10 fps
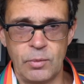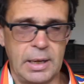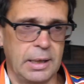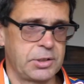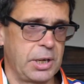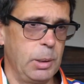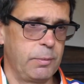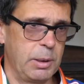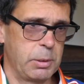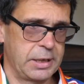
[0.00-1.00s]
And so
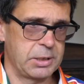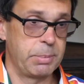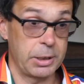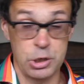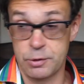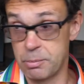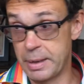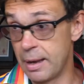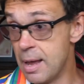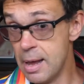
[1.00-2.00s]
hopefully we'll get some pictures from
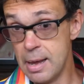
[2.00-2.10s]
that.